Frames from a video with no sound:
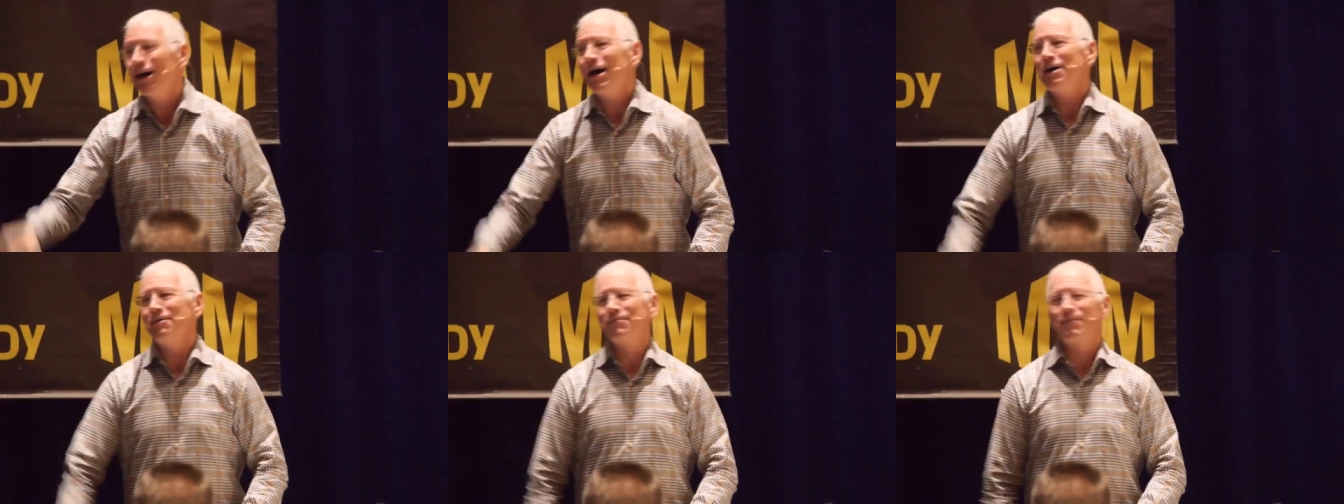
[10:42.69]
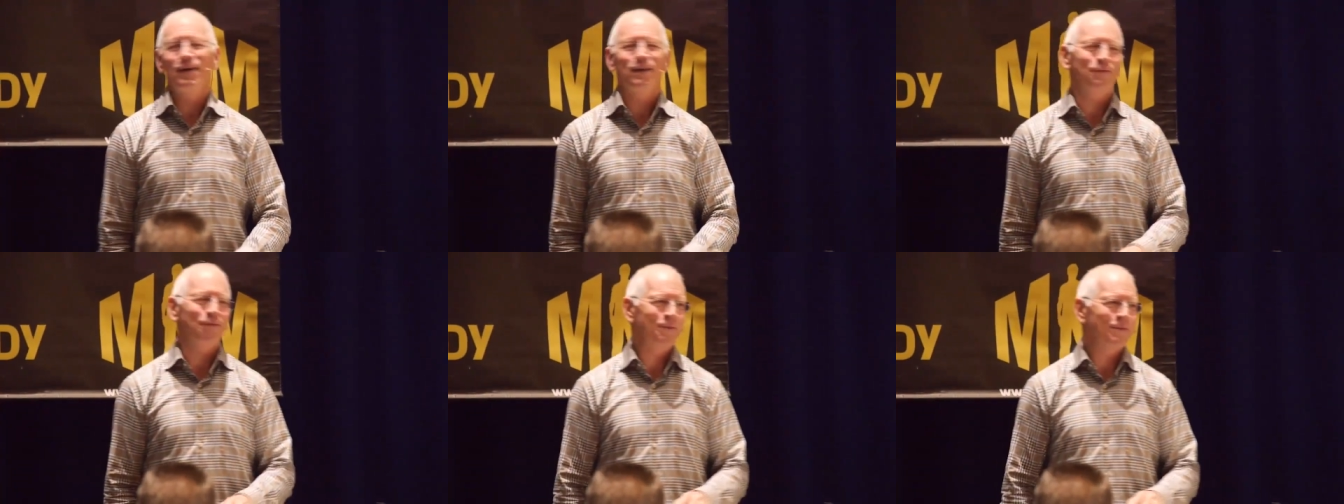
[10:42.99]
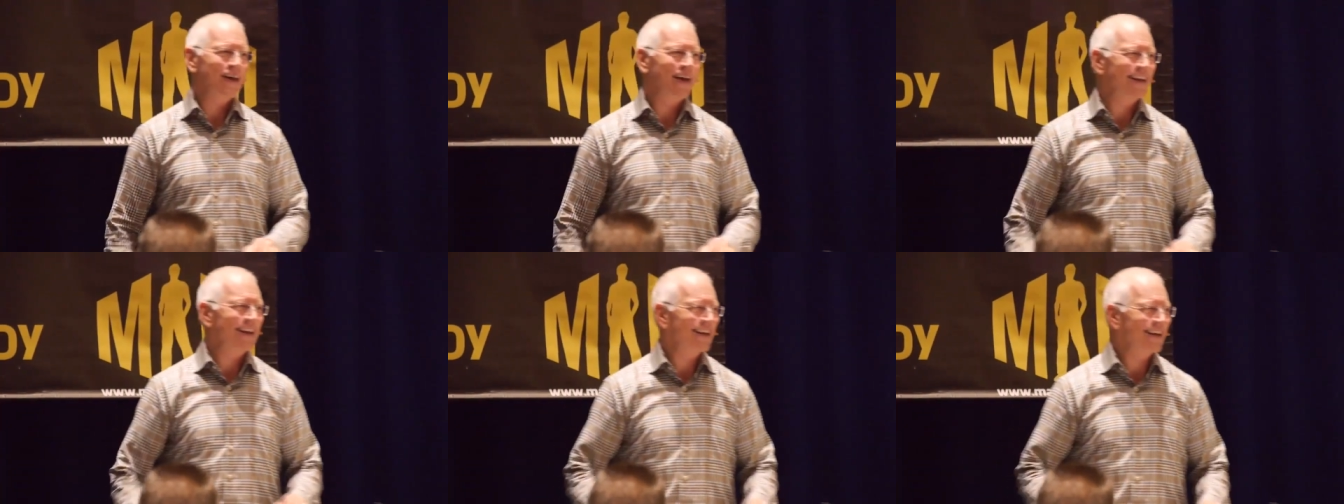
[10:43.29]
unfaithful
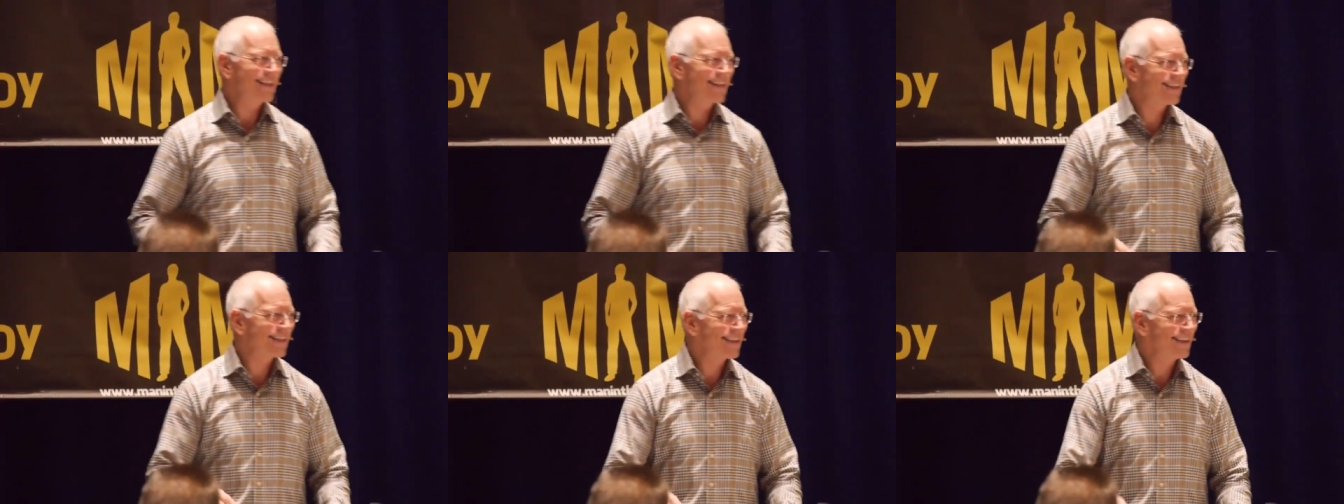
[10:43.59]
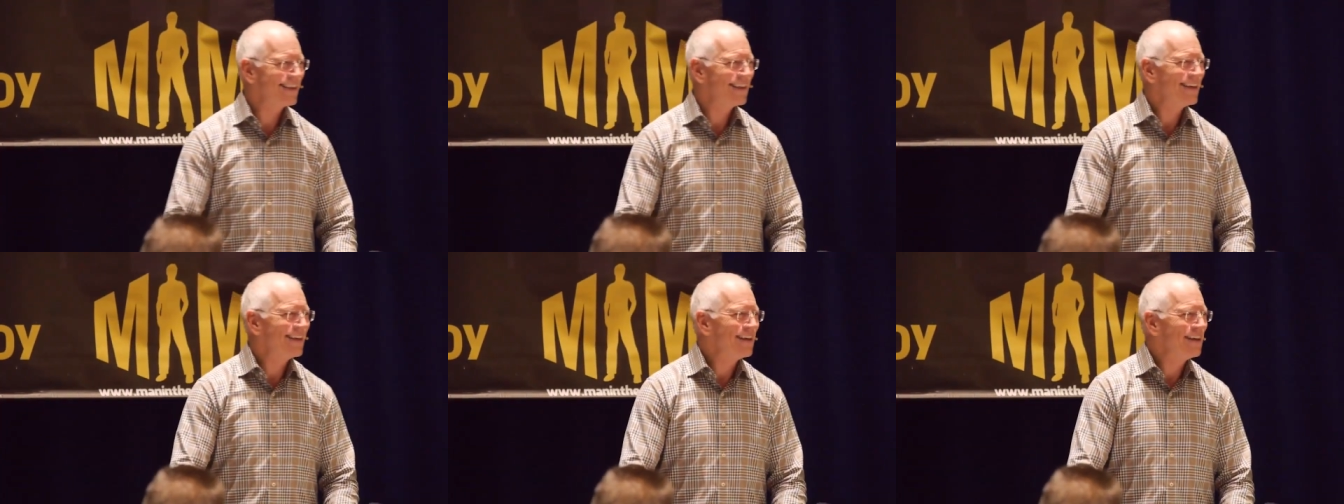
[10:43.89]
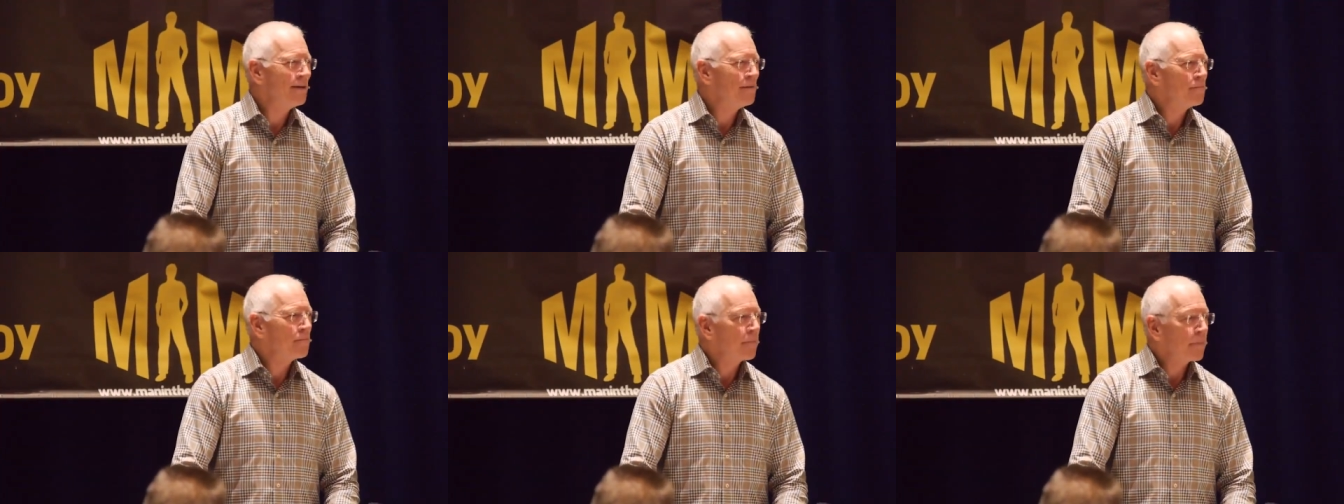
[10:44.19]
man is.
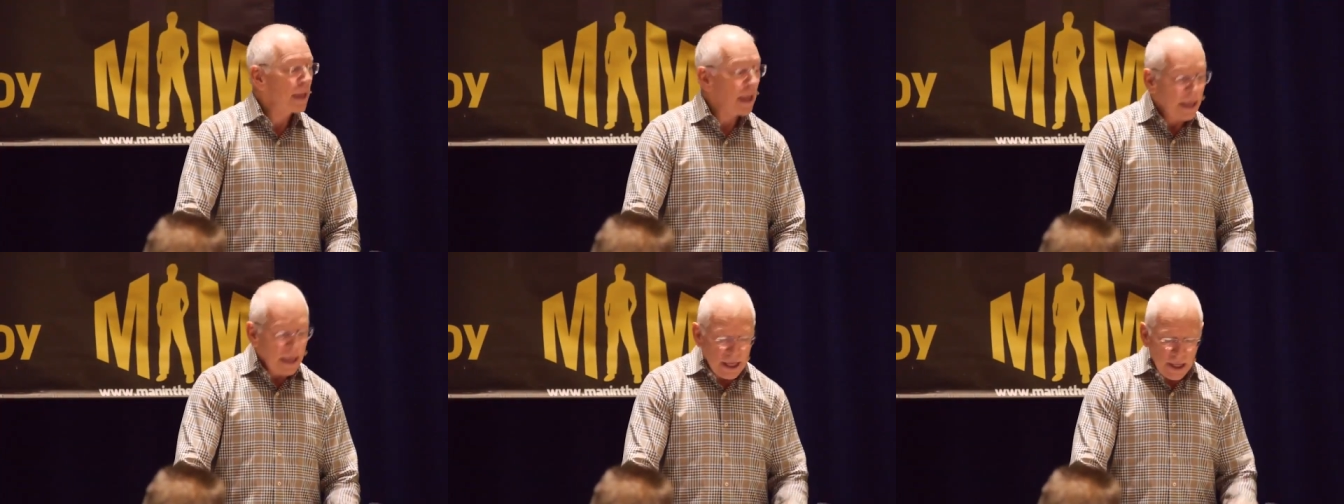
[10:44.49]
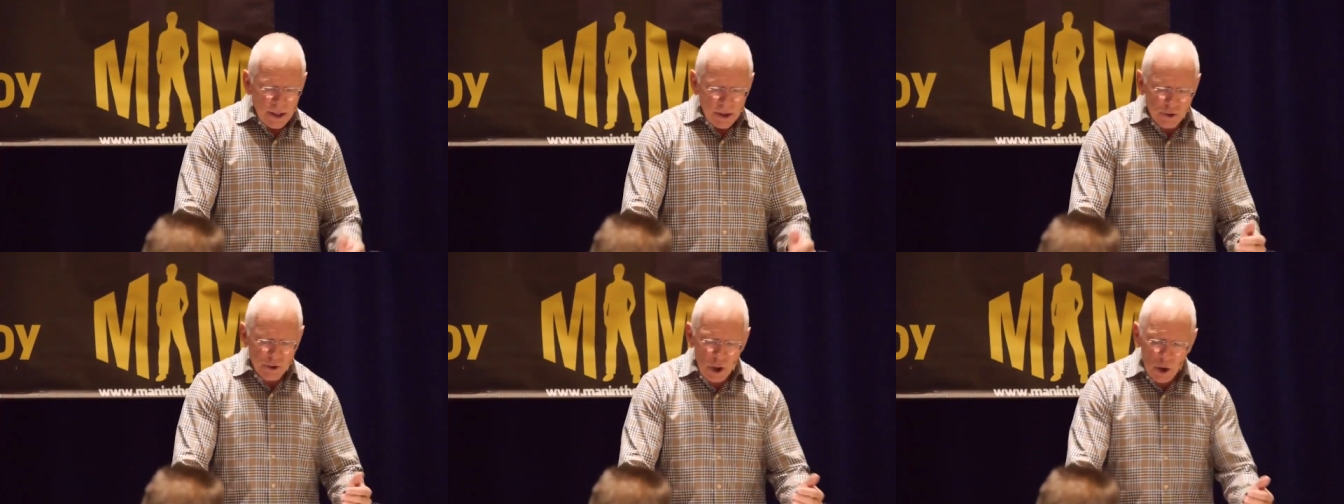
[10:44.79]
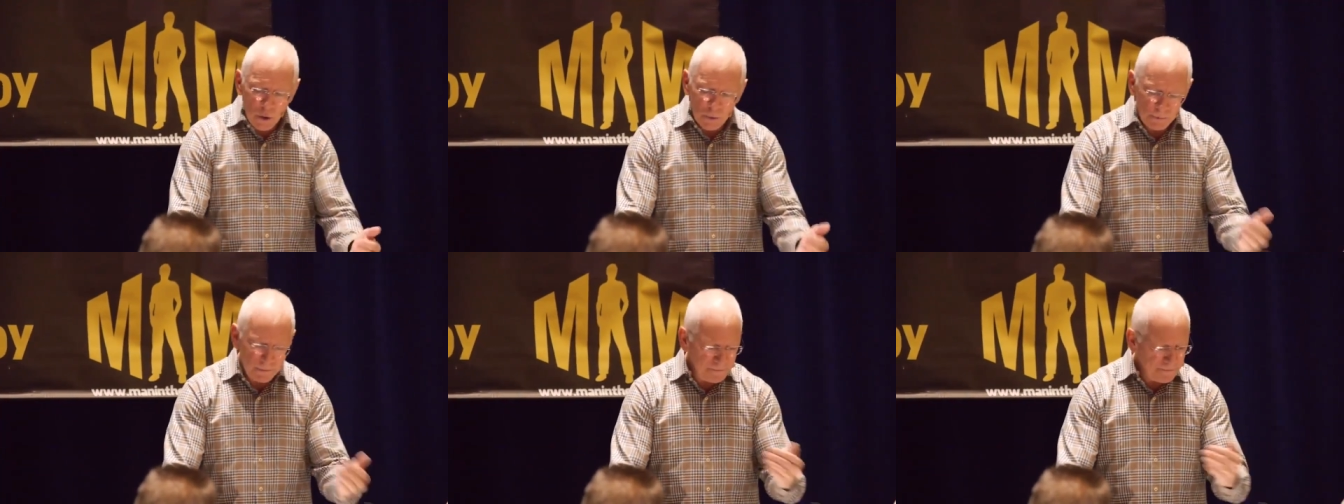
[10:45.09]

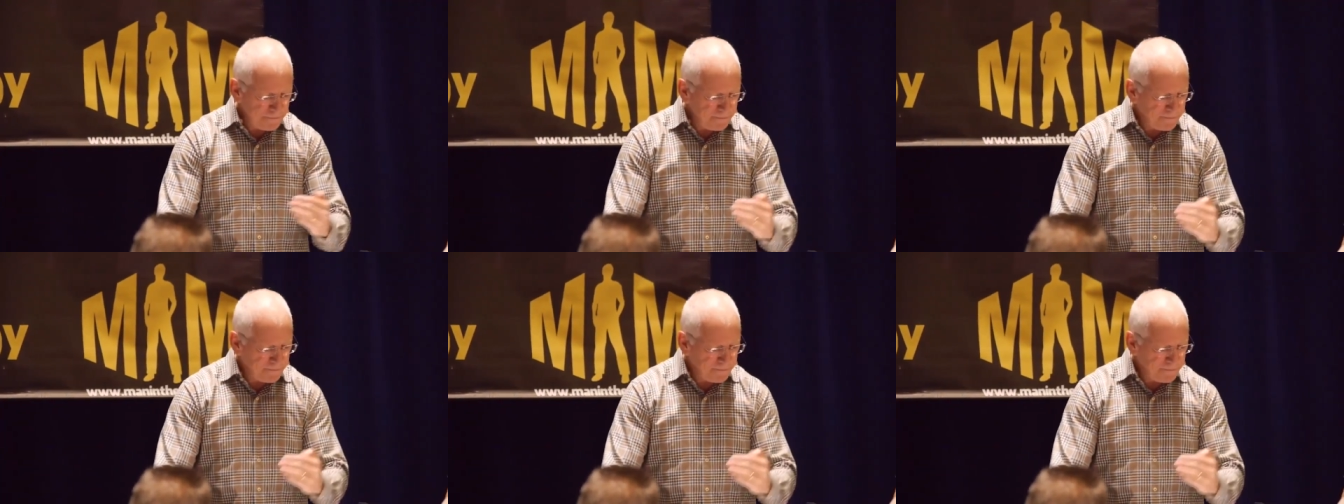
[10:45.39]
So,